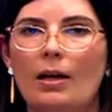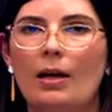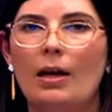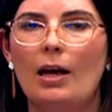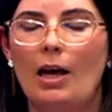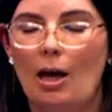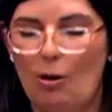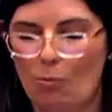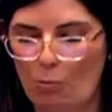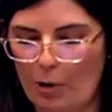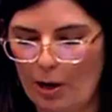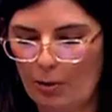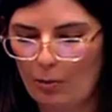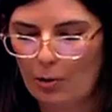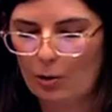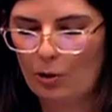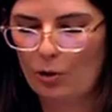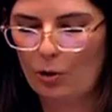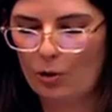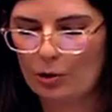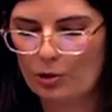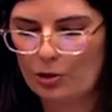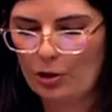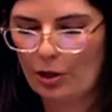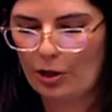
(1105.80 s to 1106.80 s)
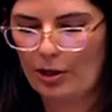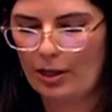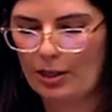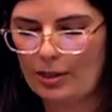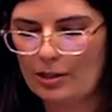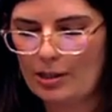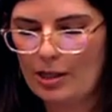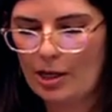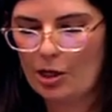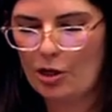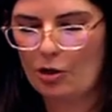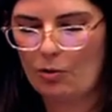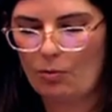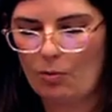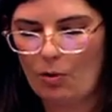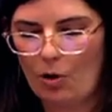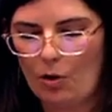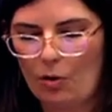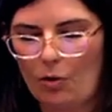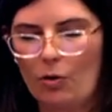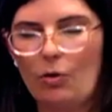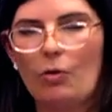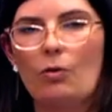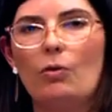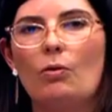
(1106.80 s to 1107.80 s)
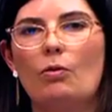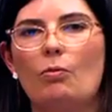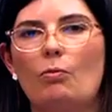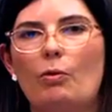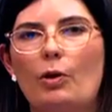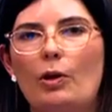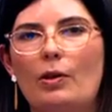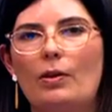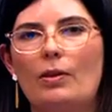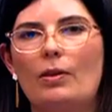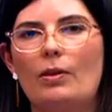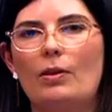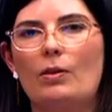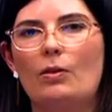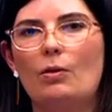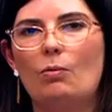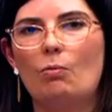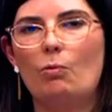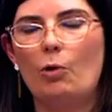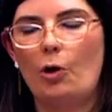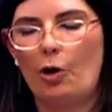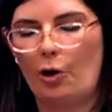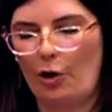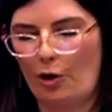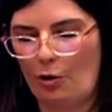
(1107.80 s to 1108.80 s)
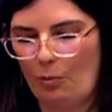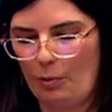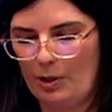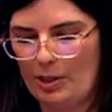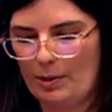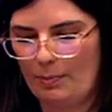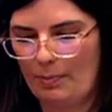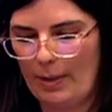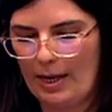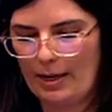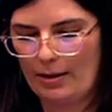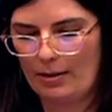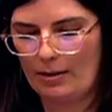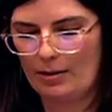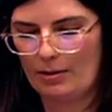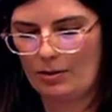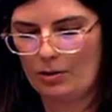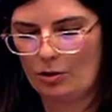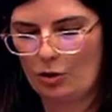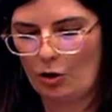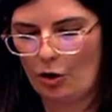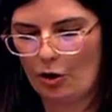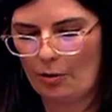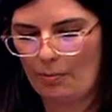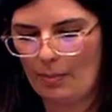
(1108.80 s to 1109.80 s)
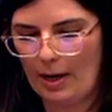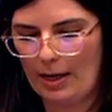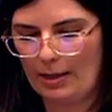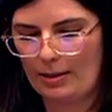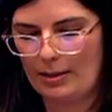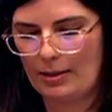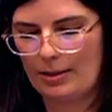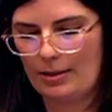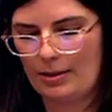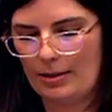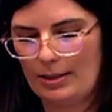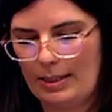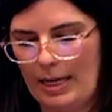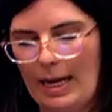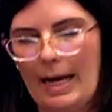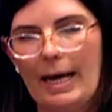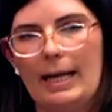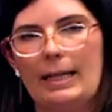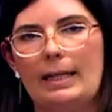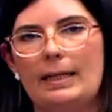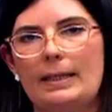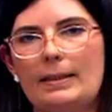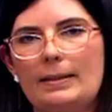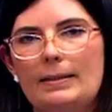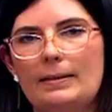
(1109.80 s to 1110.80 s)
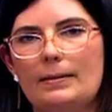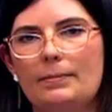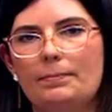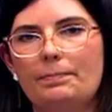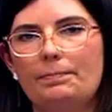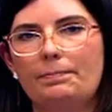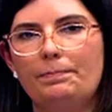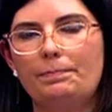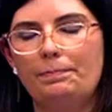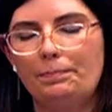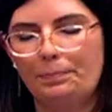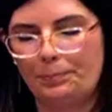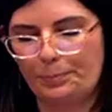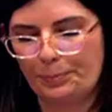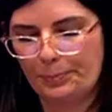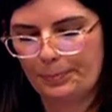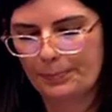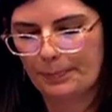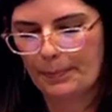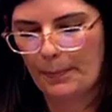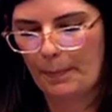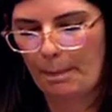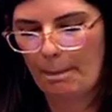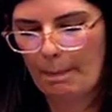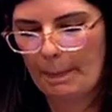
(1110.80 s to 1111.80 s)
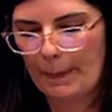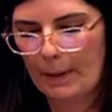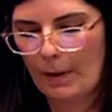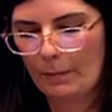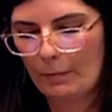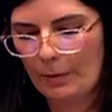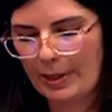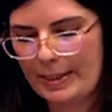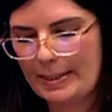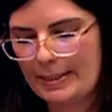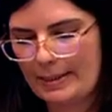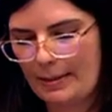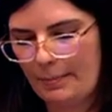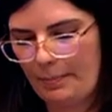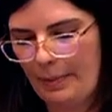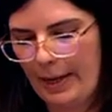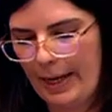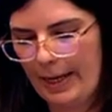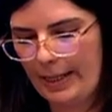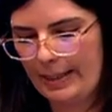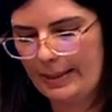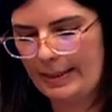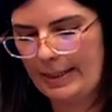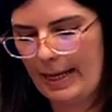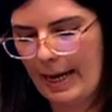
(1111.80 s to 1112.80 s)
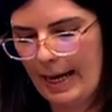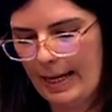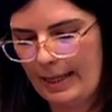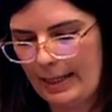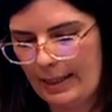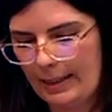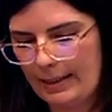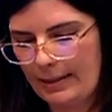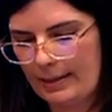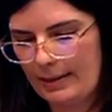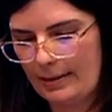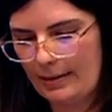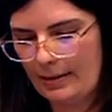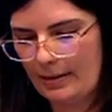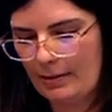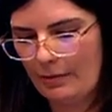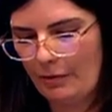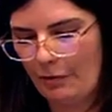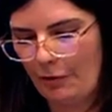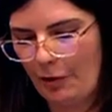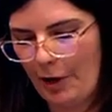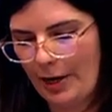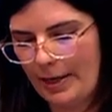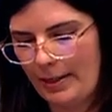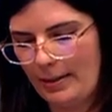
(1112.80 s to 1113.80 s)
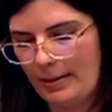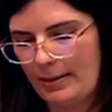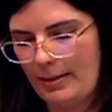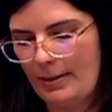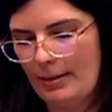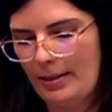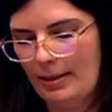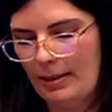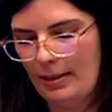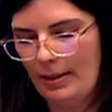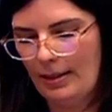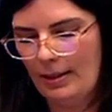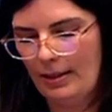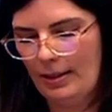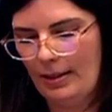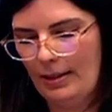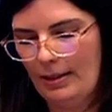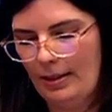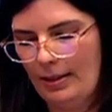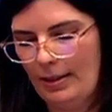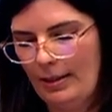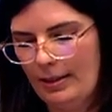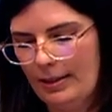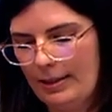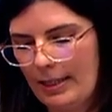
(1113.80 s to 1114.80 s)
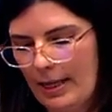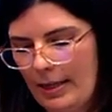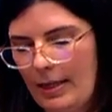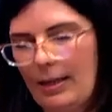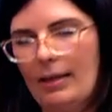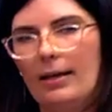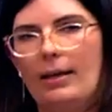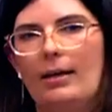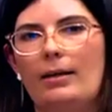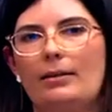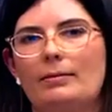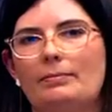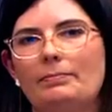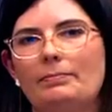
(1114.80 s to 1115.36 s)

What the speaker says: And we will also continue on with the work which meant so much to Alex. Rest in peace, Alex, friend, Senator.